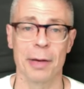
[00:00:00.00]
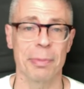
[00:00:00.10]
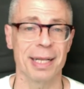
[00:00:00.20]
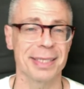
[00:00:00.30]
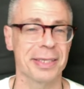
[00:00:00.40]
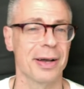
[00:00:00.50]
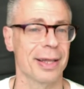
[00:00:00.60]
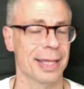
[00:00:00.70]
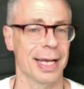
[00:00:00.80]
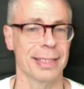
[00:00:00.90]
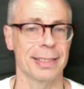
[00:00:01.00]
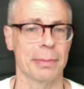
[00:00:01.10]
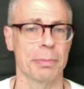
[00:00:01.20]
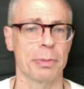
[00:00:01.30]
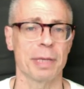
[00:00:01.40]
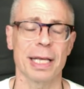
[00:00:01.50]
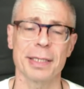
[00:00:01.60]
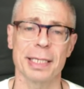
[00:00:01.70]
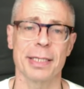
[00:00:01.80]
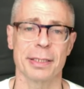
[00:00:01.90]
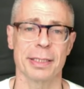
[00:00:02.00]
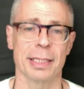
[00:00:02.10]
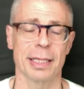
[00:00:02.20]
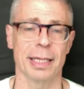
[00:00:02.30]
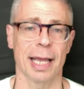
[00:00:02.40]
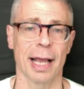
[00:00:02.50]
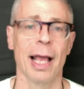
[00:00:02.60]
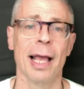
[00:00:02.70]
But it's not that simple, because here's the thing.